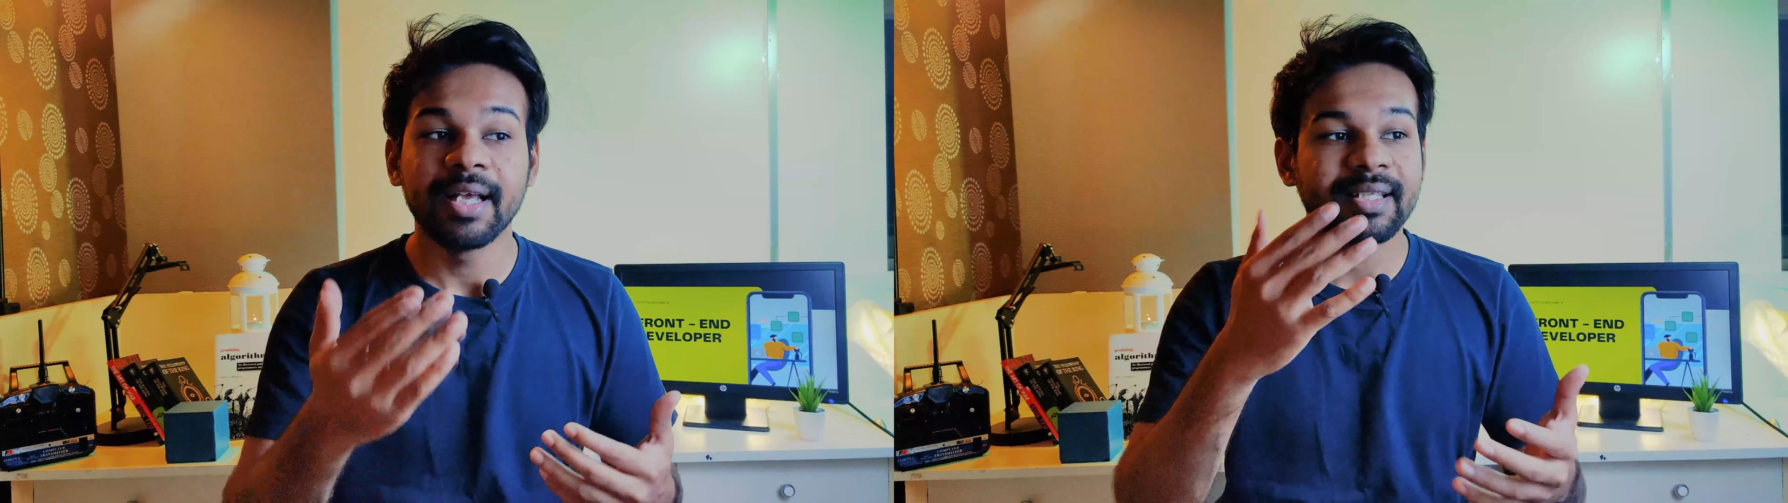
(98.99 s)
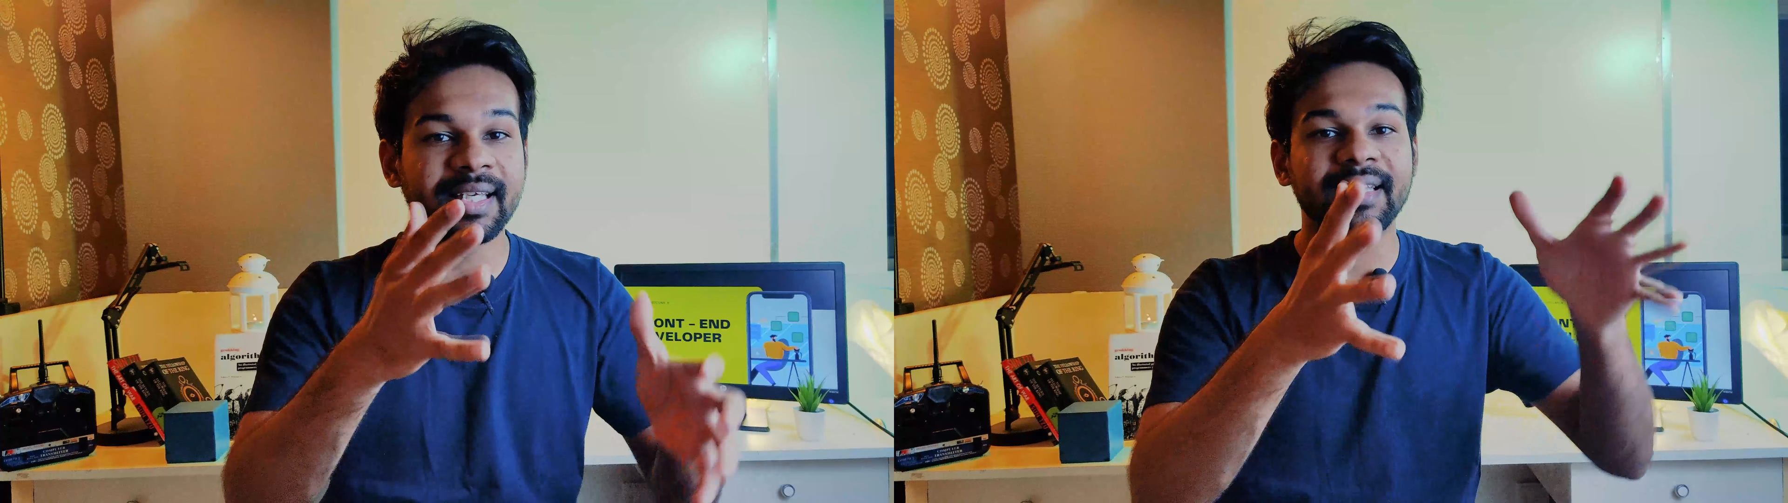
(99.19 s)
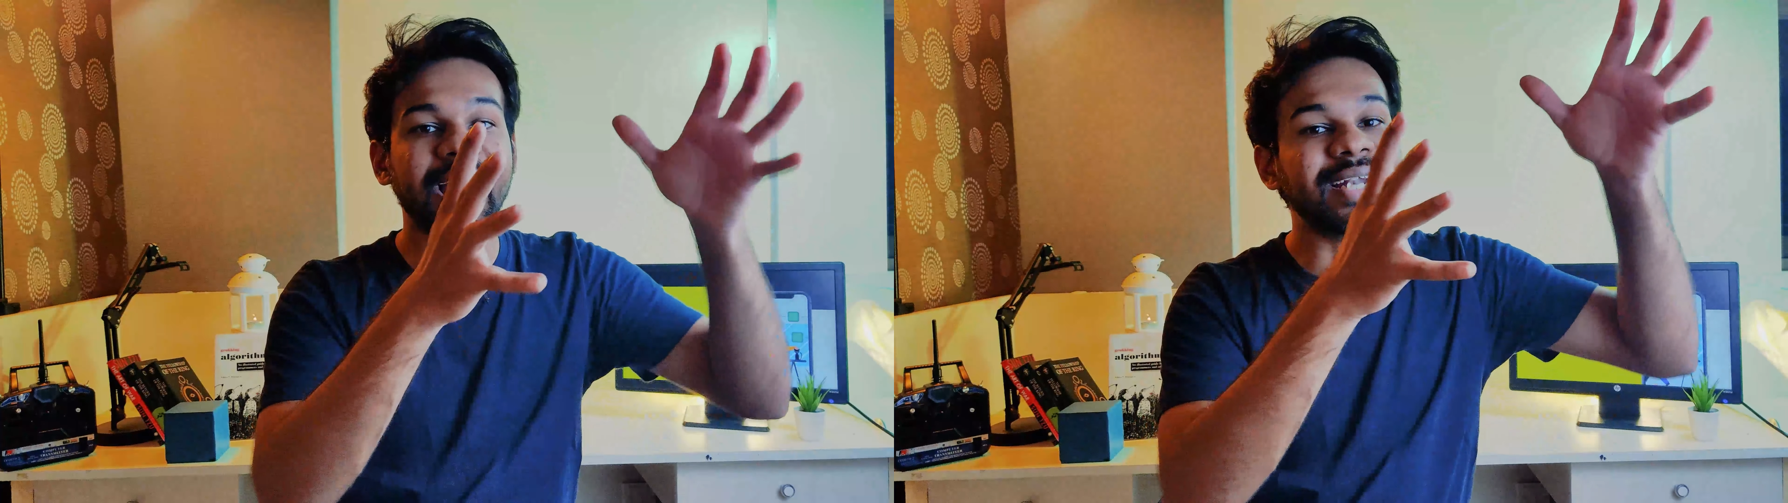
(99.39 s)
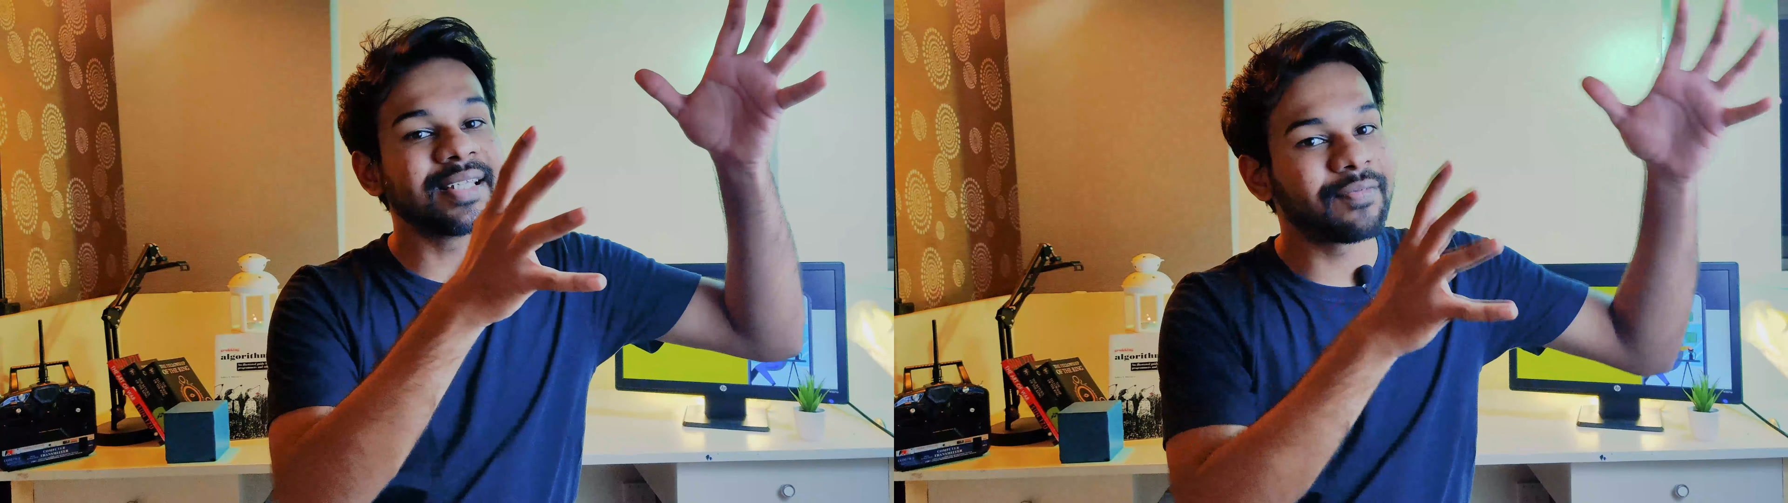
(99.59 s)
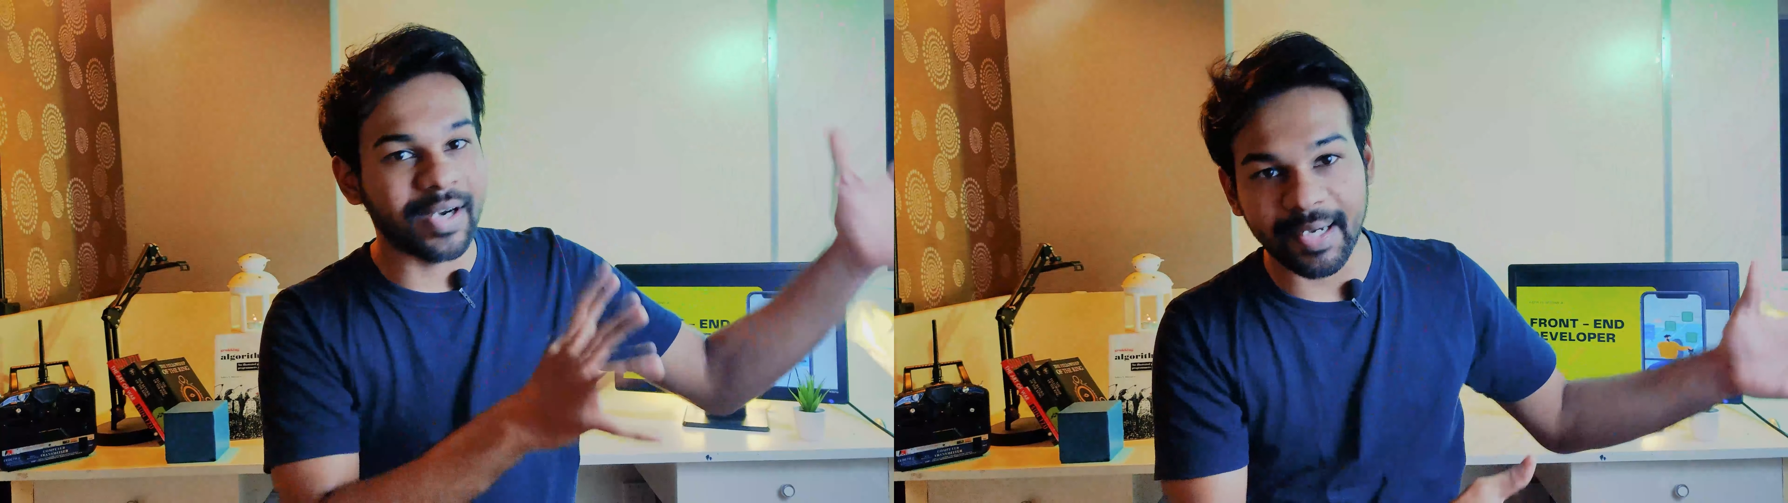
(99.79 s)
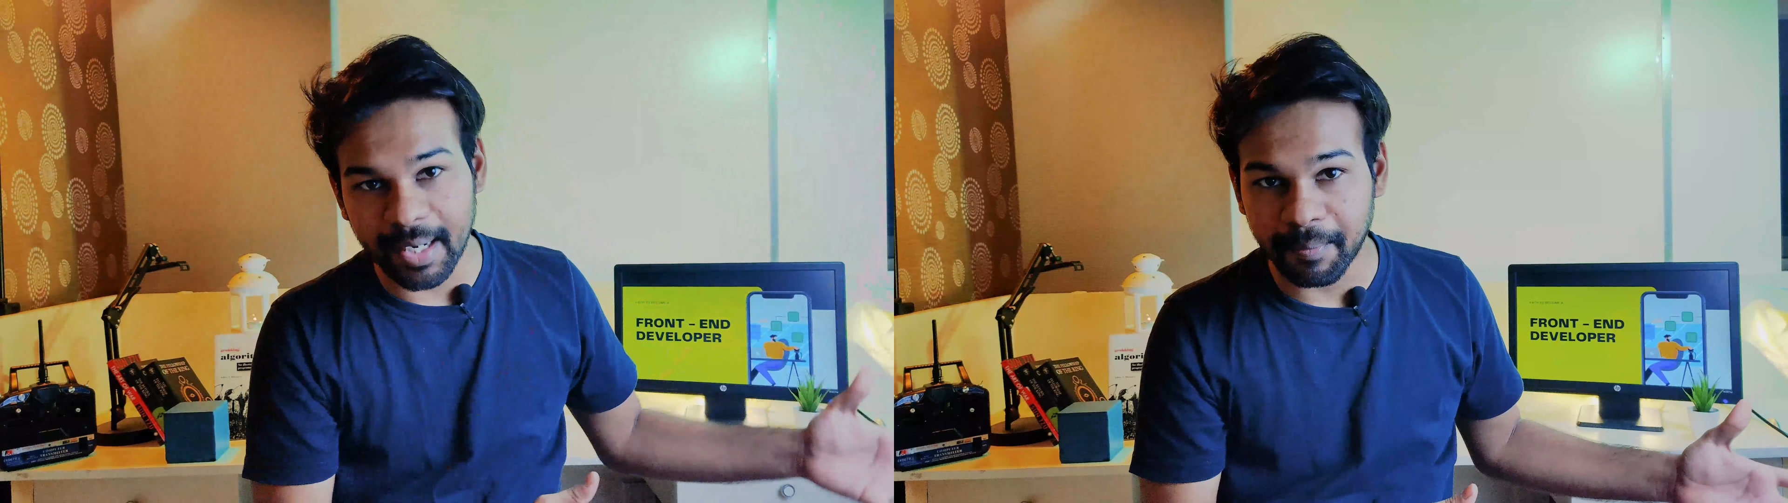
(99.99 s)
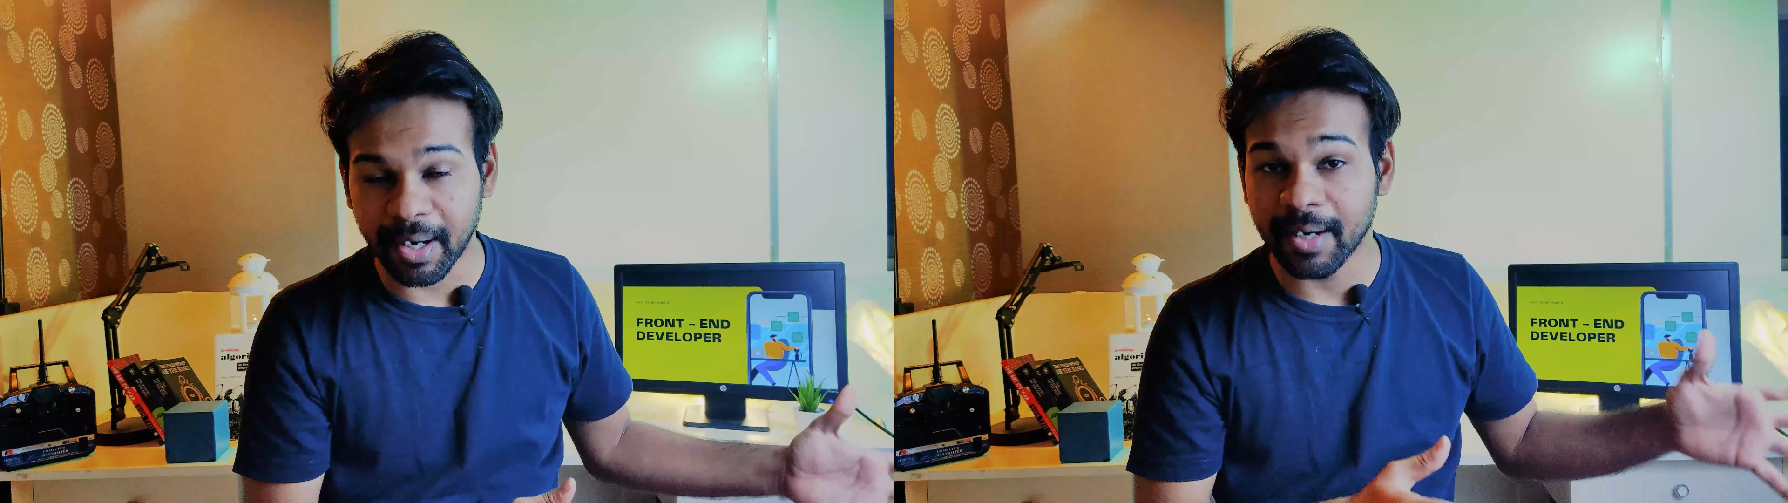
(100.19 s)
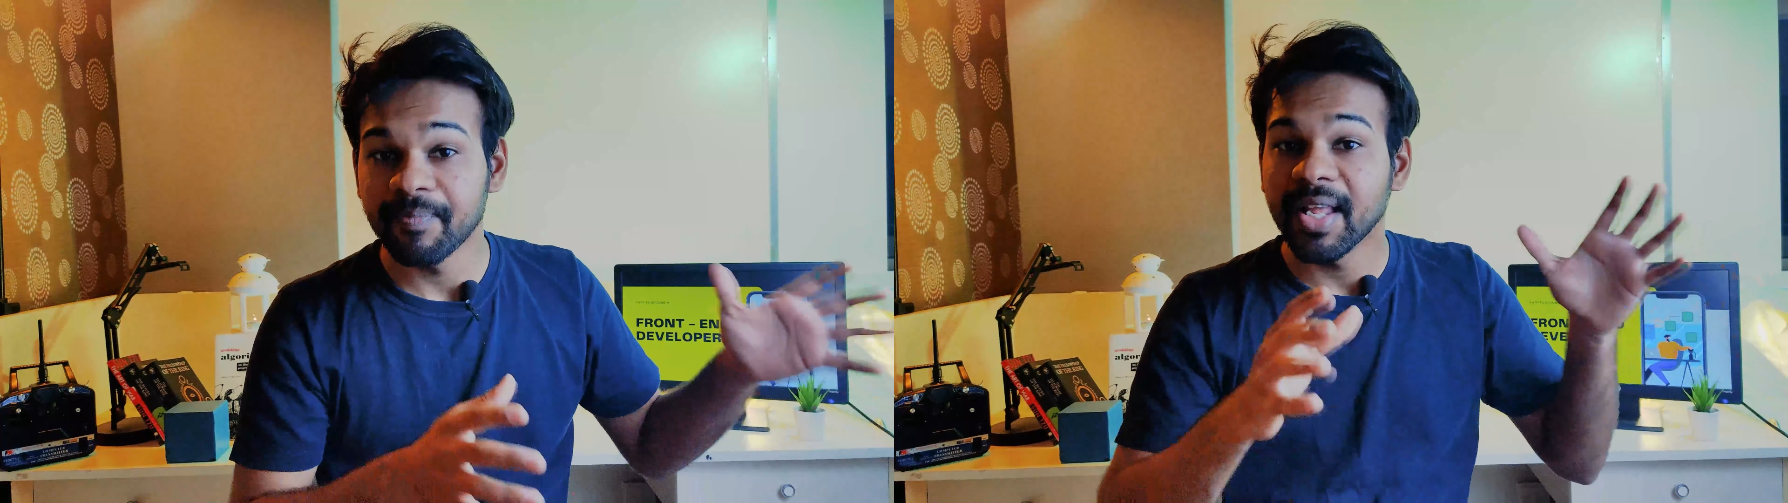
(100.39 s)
See, that's the front end part.